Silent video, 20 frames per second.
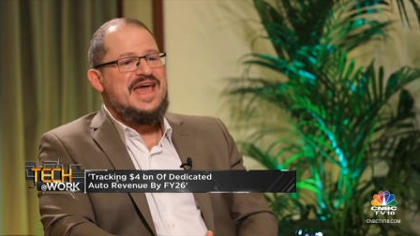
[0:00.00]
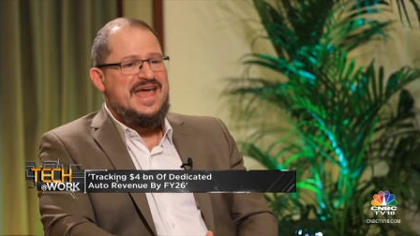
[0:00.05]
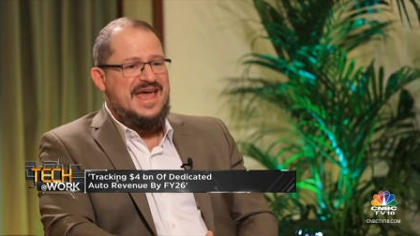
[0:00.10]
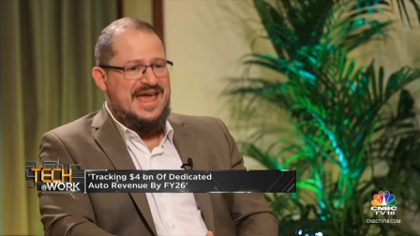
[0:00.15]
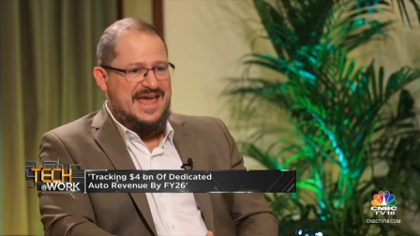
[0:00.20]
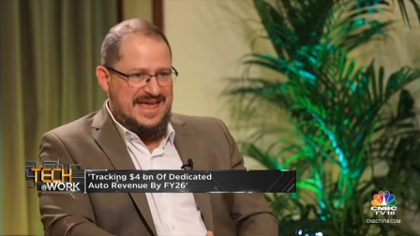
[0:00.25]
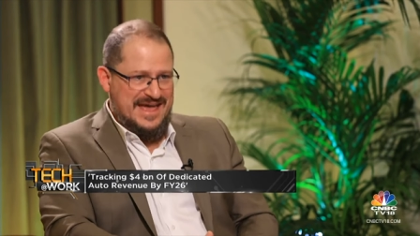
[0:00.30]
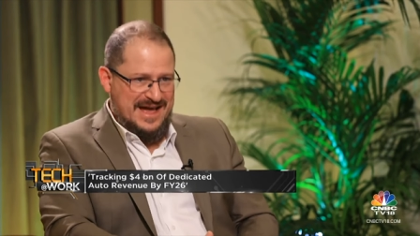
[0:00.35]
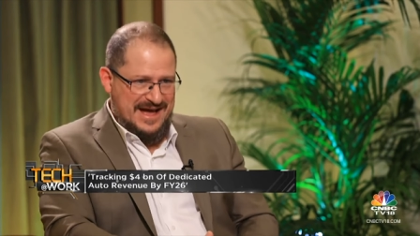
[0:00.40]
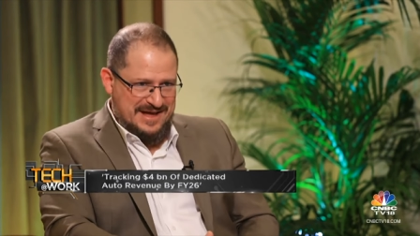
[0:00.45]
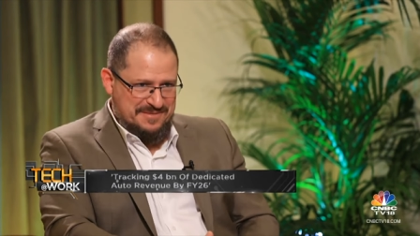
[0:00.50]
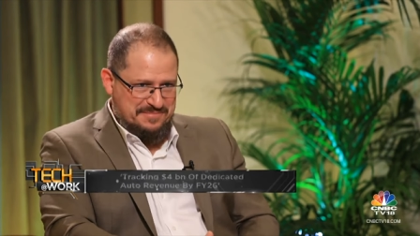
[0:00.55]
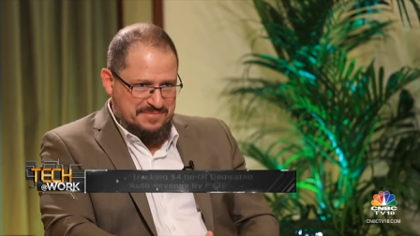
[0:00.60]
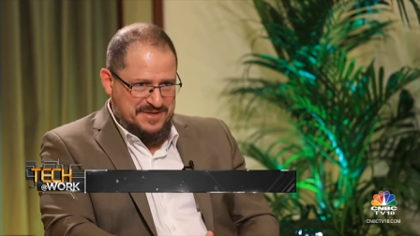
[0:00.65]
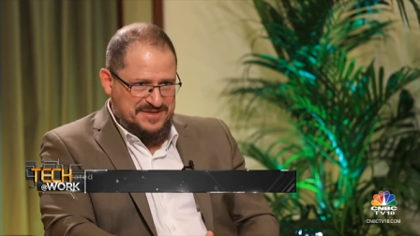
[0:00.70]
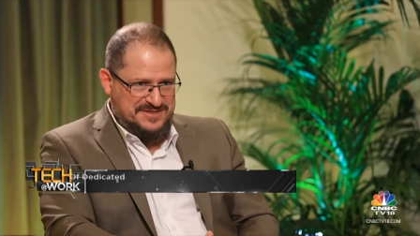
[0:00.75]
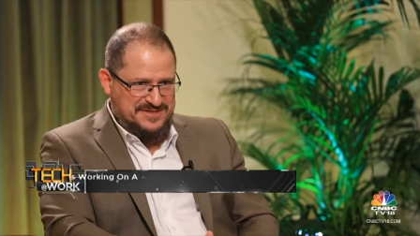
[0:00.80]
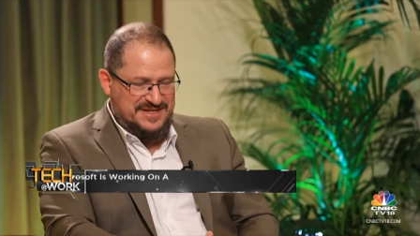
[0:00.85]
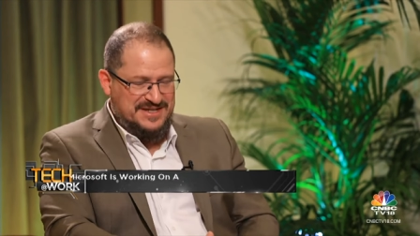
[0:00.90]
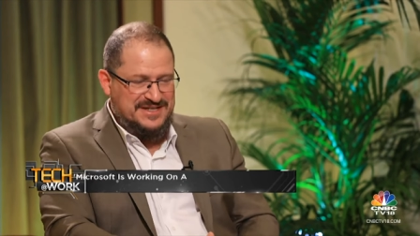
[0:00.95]
A I P
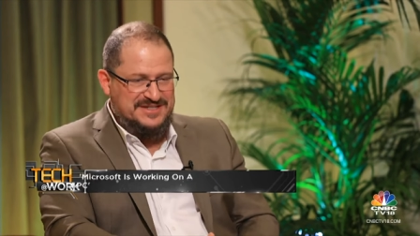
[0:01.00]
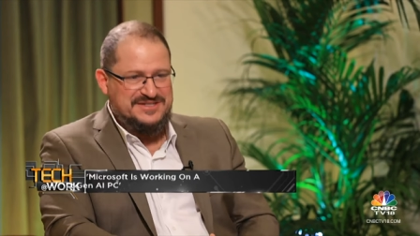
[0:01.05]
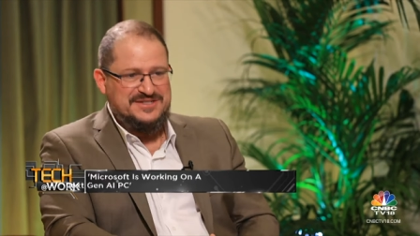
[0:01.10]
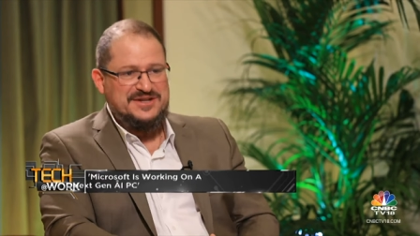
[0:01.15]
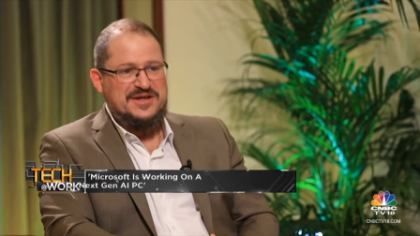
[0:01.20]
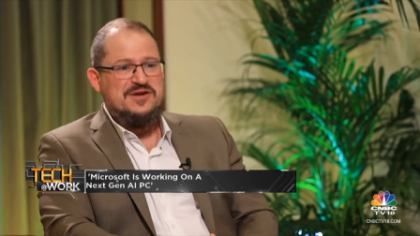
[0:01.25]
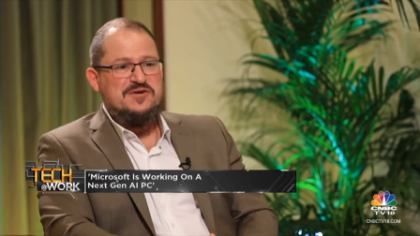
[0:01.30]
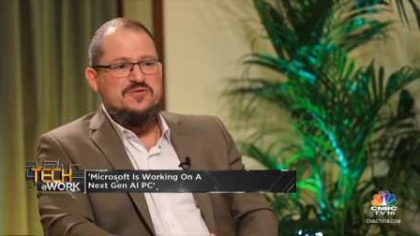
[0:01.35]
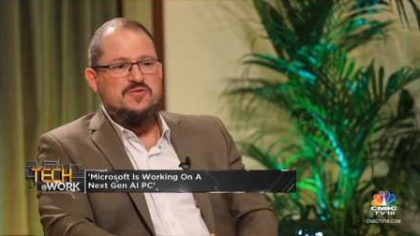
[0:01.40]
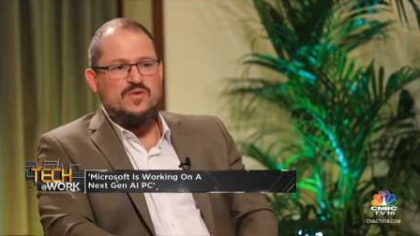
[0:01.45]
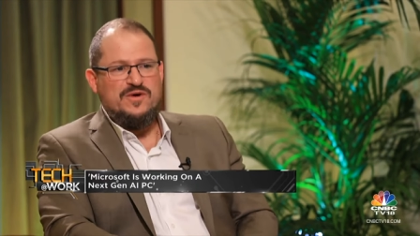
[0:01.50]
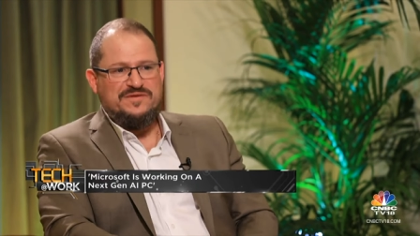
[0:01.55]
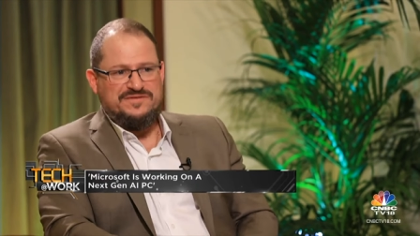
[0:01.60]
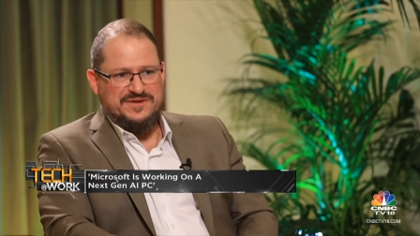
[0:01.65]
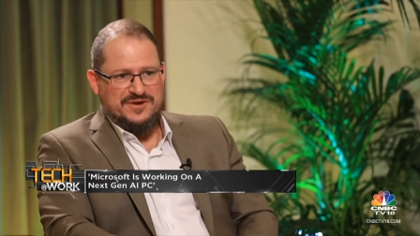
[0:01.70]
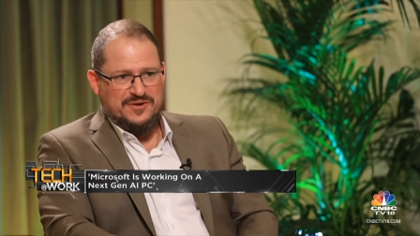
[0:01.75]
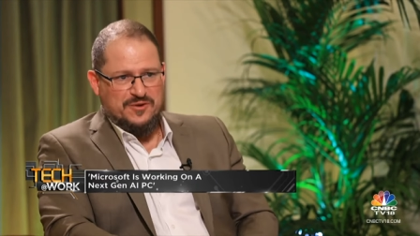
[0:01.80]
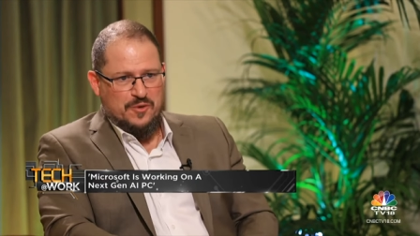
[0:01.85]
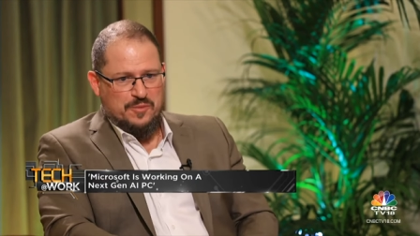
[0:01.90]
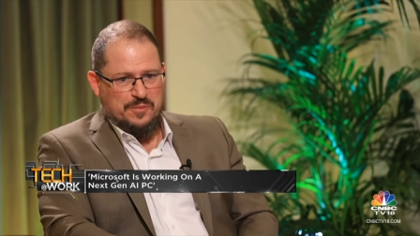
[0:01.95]
Cs with
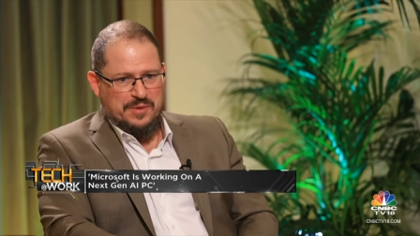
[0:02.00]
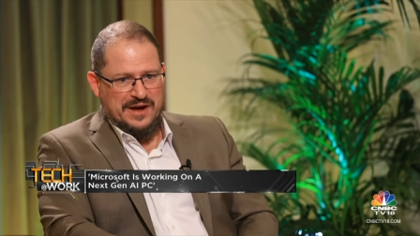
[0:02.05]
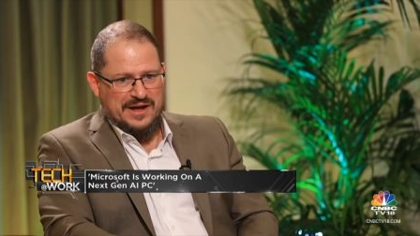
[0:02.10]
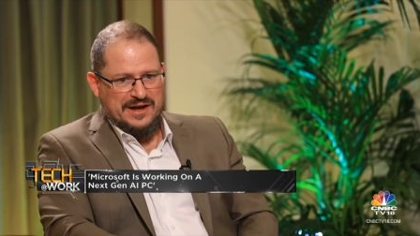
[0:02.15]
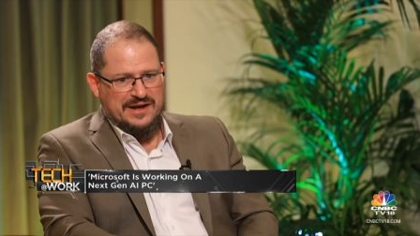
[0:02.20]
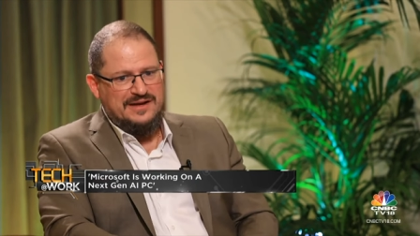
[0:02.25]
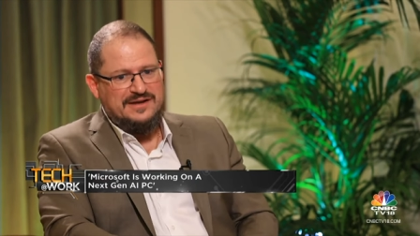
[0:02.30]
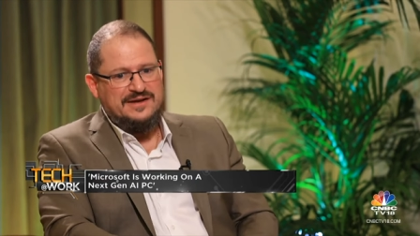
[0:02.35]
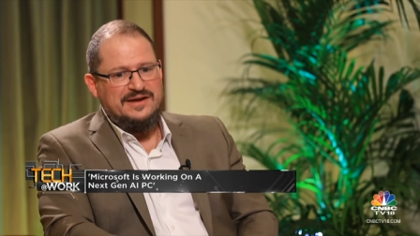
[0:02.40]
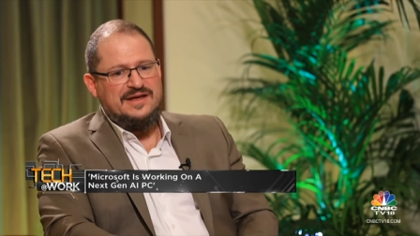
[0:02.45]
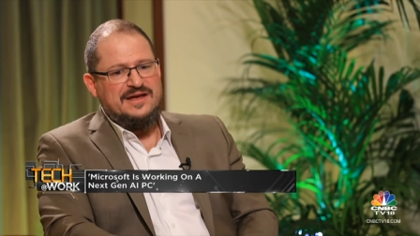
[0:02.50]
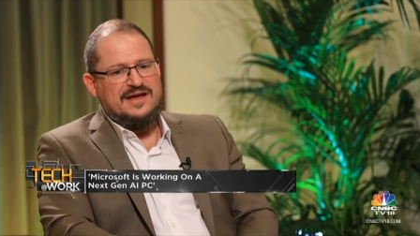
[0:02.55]
the Copilot.